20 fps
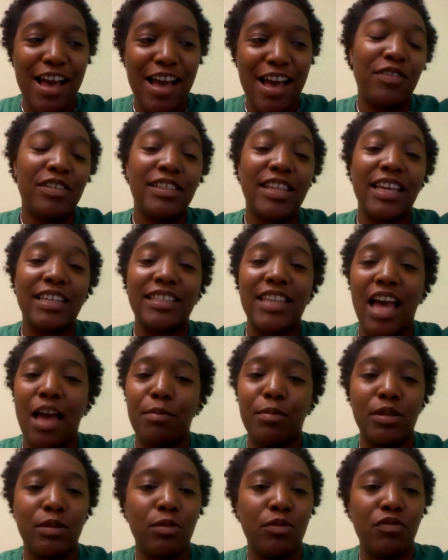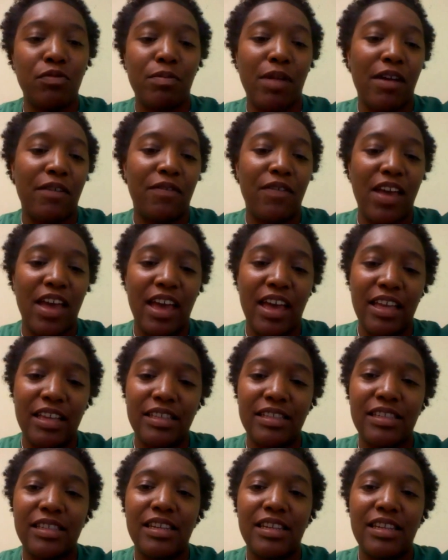It feels like time is moving by
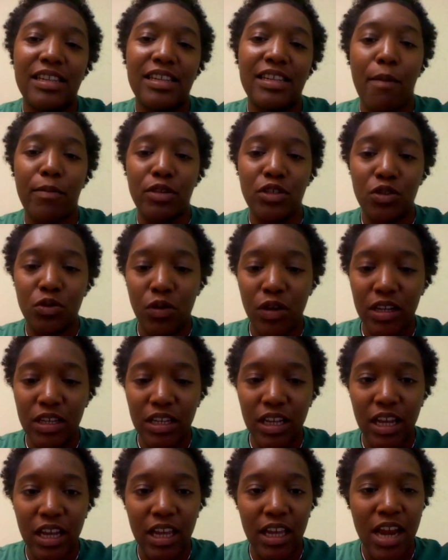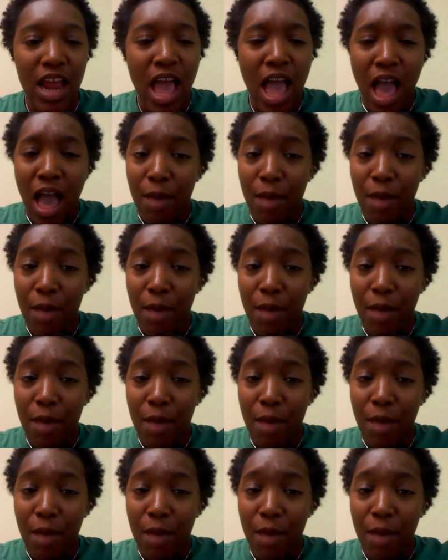fast. I'm enjoying it.